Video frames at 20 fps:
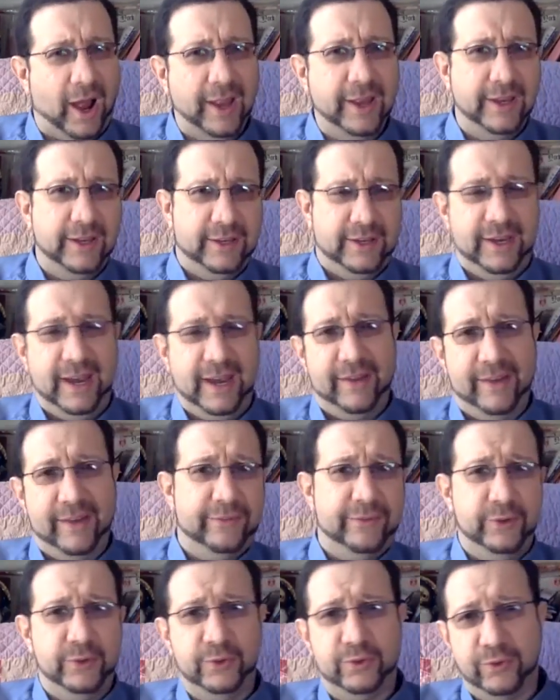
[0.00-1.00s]
I can have
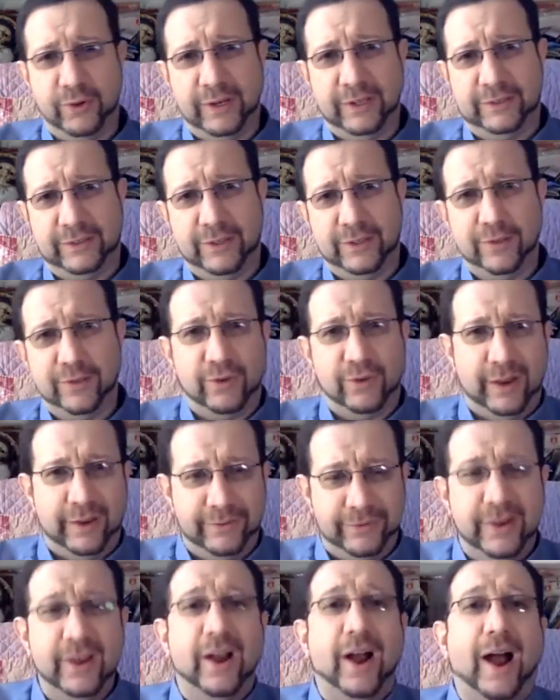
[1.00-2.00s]
a few drinks and
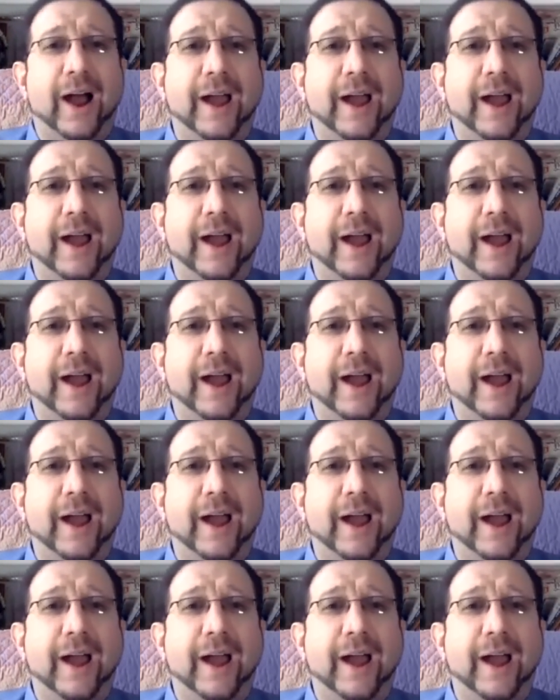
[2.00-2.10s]
drive.